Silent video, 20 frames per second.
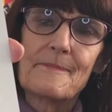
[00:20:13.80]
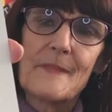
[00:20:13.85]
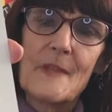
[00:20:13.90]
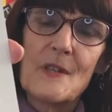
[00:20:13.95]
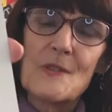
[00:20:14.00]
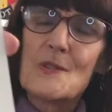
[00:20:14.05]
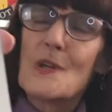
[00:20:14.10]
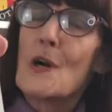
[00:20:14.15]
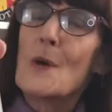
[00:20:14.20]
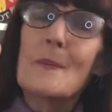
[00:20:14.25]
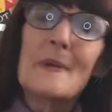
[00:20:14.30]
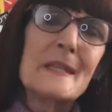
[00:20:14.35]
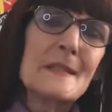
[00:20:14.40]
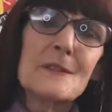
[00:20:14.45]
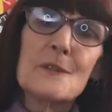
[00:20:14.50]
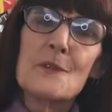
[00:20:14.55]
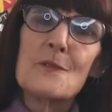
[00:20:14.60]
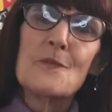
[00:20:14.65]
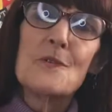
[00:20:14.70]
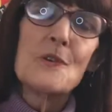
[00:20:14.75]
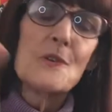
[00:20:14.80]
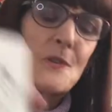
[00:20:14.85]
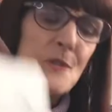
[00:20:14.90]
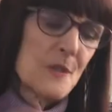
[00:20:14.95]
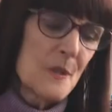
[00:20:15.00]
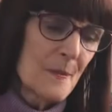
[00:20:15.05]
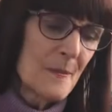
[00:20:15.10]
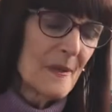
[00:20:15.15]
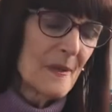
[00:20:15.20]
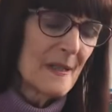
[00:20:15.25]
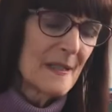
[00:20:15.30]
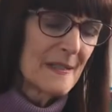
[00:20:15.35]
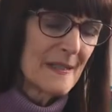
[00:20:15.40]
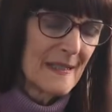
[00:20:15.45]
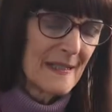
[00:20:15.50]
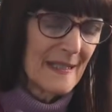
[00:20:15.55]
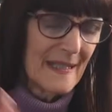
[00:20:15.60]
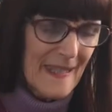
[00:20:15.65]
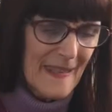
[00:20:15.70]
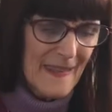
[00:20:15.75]
So I hope I didn't confuse you, but
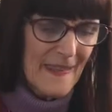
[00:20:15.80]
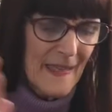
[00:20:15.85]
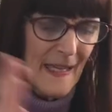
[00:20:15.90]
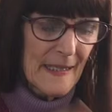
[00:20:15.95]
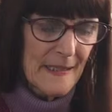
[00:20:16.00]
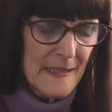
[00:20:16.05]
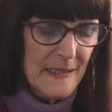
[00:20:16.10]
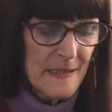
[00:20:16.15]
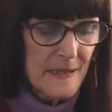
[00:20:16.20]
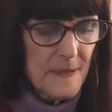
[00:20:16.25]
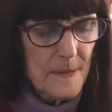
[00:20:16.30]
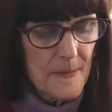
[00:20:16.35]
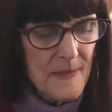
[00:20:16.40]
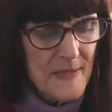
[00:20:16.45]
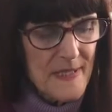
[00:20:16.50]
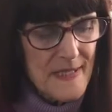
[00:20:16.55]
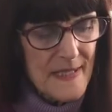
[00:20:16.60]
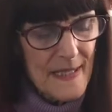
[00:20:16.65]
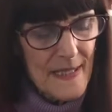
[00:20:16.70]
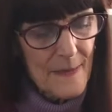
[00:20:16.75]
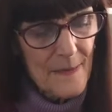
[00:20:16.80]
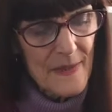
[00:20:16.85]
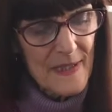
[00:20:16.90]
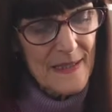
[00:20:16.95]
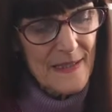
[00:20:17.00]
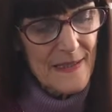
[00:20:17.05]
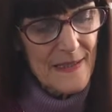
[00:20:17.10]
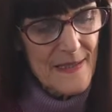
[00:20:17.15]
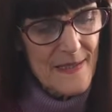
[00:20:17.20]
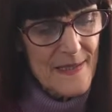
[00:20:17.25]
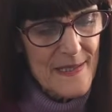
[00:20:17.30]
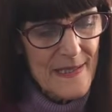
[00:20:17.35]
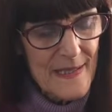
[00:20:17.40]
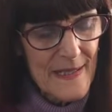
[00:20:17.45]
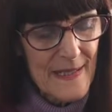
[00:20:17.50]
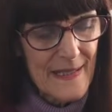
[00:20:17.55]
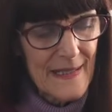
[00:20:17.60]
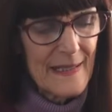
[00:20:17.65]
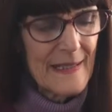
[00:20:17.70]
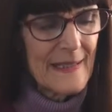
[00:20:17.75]
that needed to be said, because
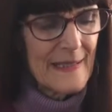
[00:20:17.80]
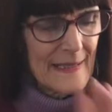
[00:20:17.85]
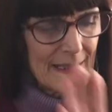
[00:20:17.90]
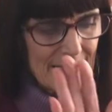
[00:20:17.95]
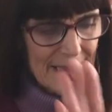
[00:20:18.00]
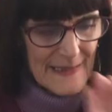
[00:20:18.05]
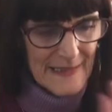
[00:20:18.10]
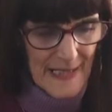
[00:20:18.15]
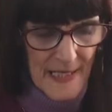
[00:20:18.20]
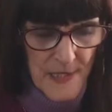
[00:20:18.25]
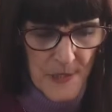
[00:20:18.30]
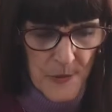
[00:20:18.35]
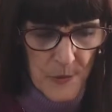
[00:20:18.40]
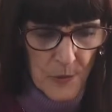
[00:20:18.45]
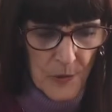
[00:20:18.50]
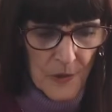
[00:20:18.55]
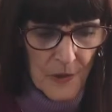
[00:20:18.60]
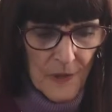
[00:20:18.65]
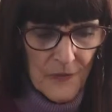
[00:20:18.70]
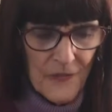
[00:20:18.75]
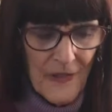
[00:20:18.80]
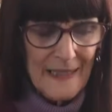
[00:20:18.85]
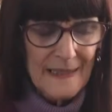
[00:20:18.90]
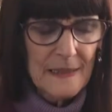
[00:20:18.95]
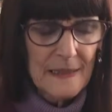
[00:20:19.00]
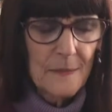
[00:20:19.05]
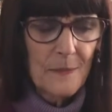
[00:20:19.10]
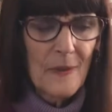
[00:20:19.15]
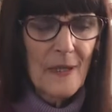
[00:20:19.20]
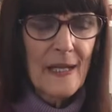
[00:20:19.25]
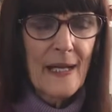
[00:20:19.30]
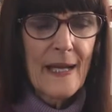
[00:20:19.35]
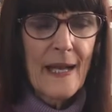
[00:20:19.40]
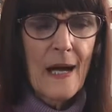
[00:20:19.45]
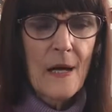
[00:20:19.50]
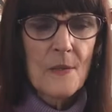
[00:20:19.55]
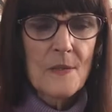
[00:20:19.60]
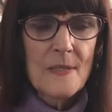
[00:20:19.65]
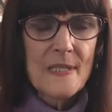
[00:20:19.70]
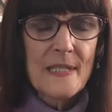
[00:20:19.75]
yes, we're affected by
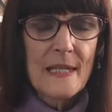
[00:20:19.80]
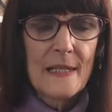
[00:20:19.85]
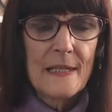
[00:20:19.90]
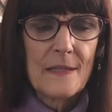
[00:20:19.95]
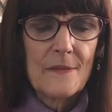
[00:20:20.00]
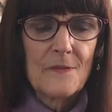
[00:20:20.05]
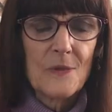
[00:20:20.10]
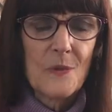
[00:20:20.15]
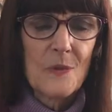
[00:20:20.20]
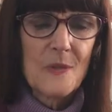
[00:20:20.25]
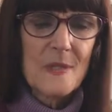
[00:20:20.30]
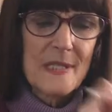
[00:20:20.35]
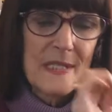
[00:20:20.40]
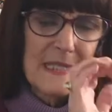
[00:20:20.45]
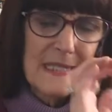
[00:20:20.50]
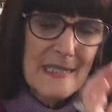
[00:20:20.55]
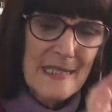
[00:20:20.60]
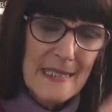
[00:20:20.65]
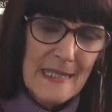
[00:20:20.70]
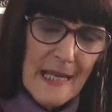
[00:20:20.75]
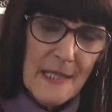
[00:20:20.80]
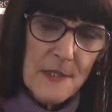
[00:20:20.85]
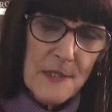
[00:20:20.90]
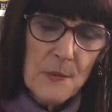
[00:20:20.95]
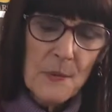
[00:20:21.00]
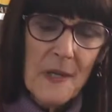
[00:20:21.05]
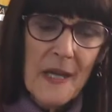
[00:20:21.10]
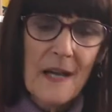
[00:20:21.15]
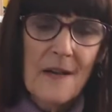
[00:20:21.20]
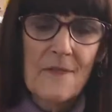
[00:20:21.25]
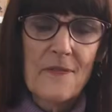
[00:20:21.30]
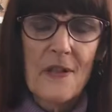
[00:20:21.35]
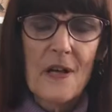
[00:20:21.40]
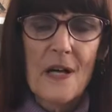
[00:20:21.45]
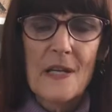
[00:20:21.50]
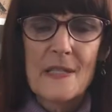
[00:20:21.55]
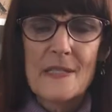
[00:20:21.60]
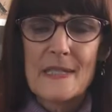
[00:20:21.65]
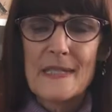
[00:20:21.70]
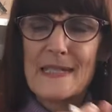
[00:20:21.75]
outside influences. Yes, we have
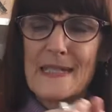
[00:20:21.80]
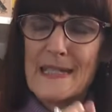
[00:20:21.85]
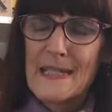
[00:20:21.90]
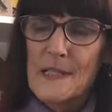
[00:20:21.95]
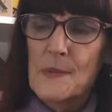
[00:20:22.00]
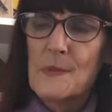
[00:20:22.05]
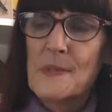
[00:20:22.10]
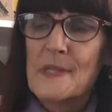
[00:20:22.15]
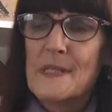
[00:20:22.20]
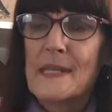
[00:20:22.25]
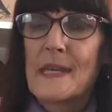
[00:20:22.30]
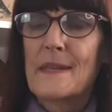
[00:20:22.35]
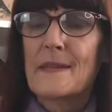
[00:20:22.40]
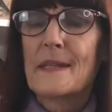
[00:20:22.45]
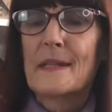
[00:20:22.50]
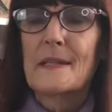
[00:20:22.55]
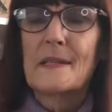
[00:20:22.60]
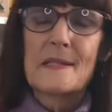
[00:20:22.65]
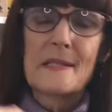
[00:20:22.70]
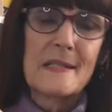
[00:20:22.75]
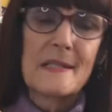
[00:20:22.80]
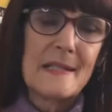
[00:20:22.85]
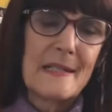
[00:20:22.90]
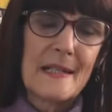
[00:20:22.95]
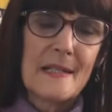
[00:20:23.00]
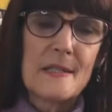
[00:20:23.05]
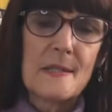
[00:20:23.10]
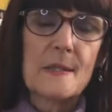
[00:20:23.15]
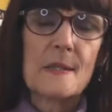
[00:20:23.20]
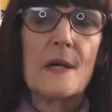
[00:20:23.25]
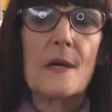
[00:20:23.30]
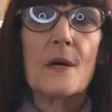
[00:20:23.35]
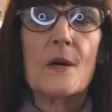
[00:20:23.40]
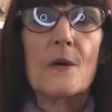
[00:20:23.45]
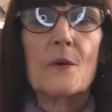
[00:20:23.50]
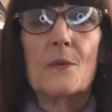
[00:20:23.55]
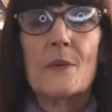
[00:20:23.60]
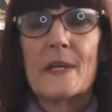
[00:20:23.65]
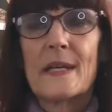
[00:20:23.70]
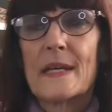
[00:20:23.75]
thoughts, and yes, we say things, and yes,
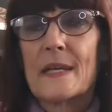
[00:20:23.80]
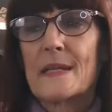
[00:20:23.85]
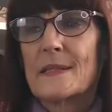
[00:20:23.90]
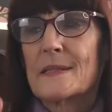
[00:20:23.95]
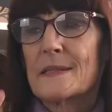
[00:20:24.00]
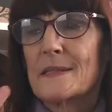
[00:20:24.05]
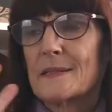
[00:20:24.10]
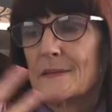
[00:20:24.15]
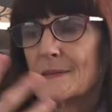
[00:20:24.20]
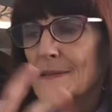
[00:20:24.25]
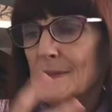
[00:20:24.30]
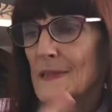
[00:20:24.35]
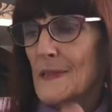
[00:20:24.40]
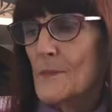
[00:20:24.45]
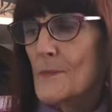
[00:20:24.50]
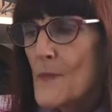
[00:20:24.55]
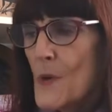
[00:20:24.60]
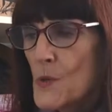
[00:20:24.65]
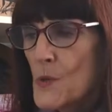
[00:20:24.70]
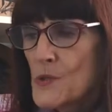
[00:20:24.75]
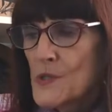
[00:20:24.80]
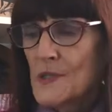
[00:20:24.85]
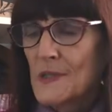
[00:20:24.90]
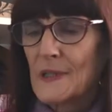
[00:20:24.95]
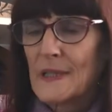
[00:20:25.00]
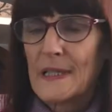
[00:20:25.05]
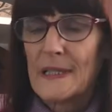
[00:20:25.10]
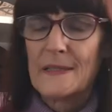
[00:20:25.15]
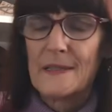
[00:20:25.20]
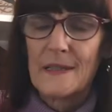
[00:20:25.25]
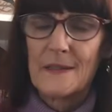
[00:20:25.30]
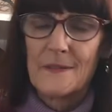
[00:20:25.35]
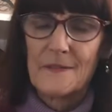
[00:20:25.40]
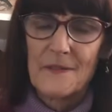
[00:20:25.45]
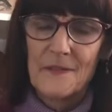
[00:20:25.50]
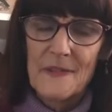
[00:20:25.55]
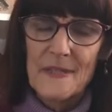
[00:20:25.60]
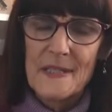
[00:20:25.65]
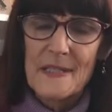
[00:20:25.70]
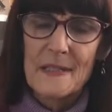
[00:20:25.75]
we get emotionally and
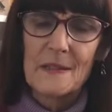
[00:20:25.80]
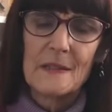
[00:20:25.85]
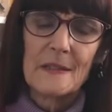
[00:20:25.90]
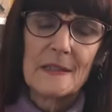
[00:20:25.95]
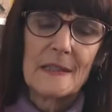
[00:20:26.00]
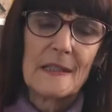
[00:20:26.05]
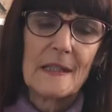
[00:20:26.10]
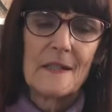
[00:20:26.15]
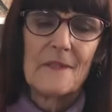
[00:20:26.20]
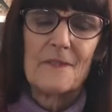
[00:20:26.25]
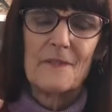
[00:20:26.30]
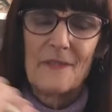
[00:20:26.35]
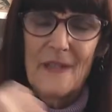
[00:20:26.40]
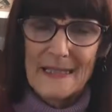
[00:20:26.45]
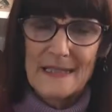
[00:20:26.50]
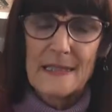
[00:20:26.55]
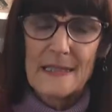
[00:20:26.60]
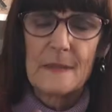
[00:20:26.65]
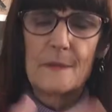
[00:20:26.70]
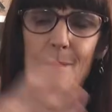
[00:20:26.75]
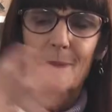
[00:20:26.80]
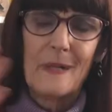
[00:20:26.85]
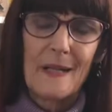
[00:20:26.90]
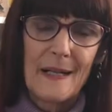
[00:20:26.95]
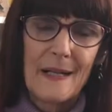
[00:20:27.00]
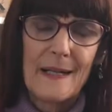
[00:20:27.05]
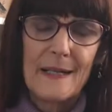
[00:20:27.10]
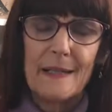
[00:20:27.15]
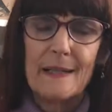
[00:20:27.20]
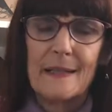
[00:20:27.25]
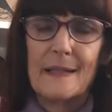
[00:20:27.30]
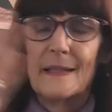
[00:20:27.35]
physically affected by